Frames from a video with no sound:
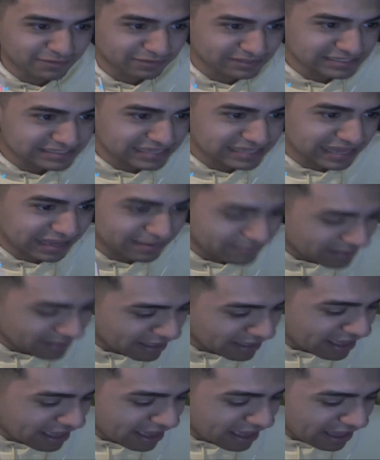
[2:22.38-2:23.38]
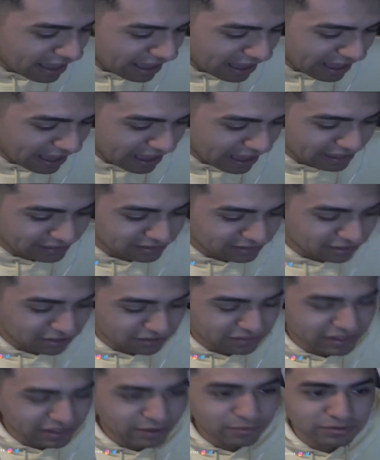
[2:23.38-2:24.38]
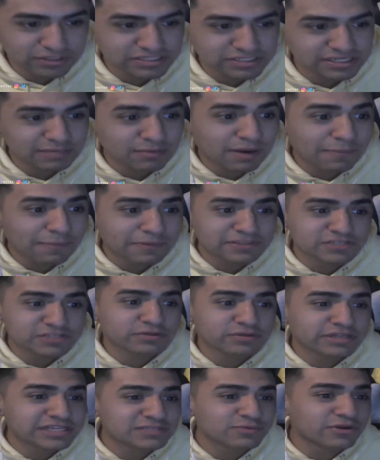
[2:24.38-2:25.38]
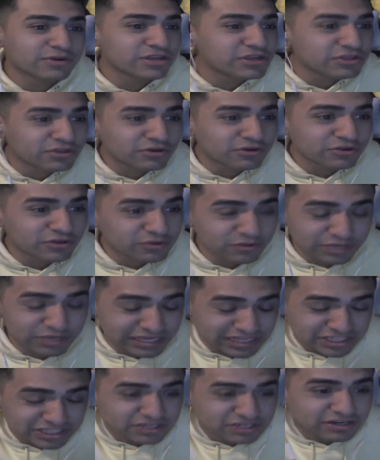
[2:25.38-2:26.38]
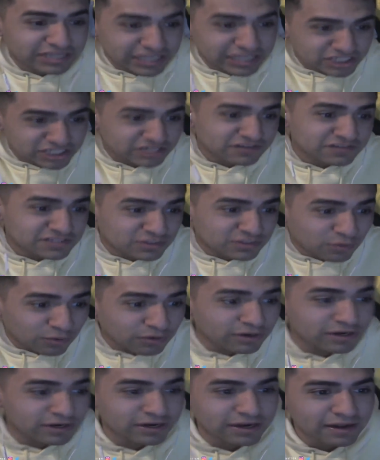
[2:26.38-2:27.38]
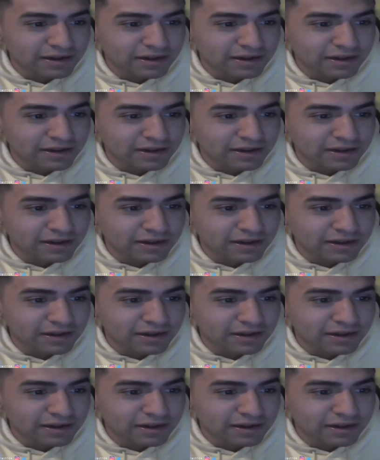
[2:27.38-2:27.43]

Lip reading: game. And there were some opportunities where he should have scored.